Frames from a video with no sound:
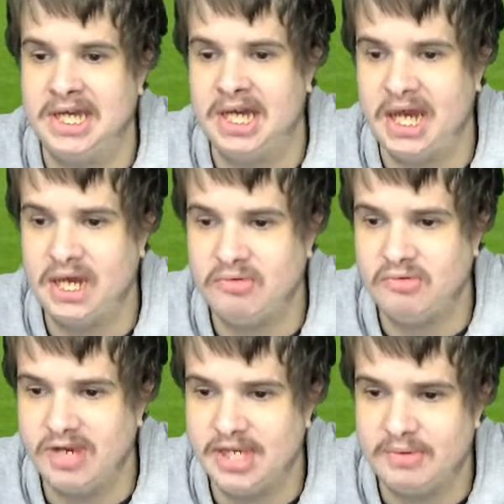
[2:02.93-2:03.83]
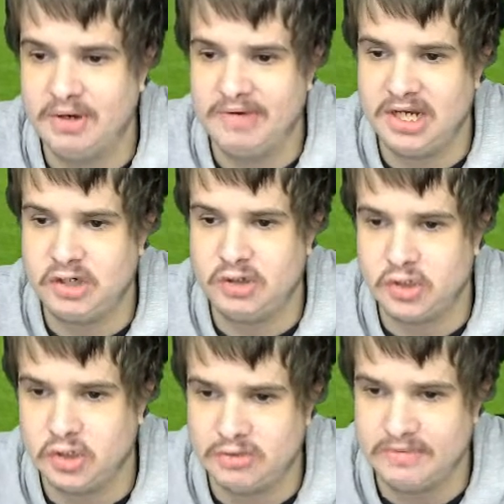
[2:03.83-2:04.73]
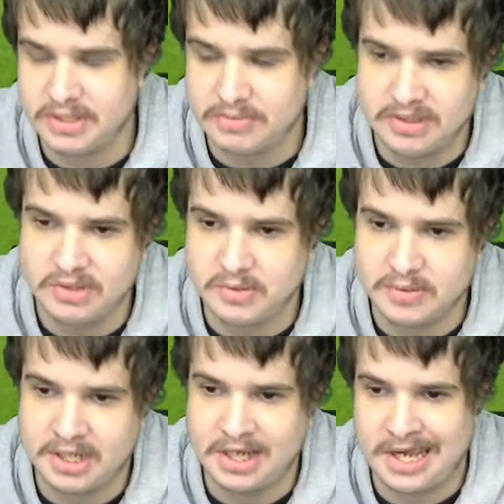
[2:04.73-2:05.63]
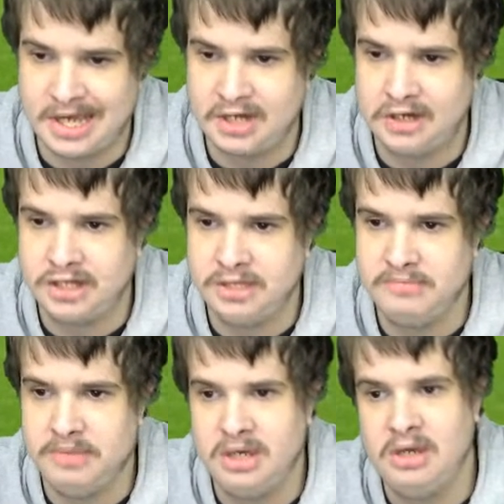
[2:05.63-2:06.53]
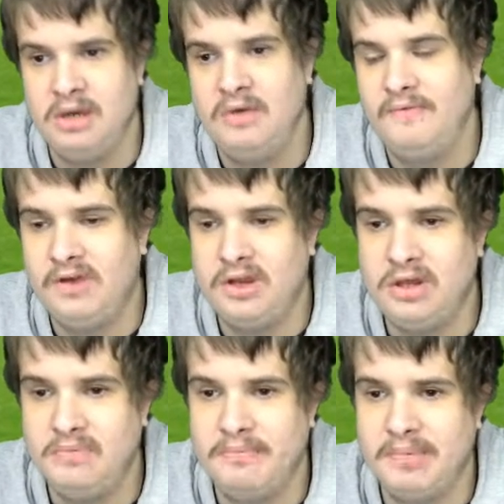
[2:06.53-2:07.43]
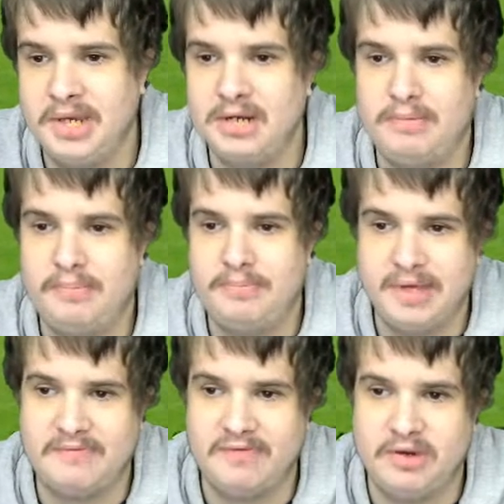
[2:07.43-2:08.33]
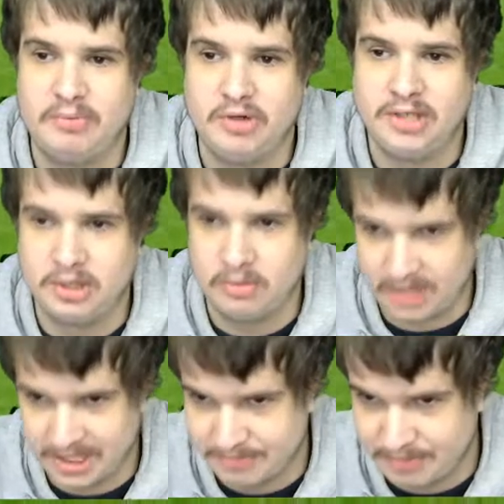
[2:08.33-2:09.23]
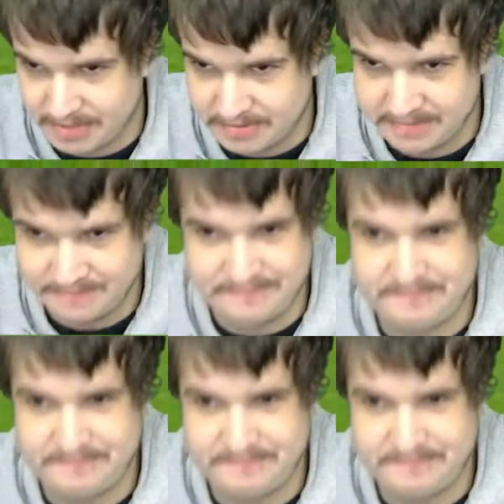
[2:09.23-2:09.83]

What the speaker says: Queen's Park Rangers drawing to Middlesbrough at home. Fulham picking up big 3 points away to Birmingham.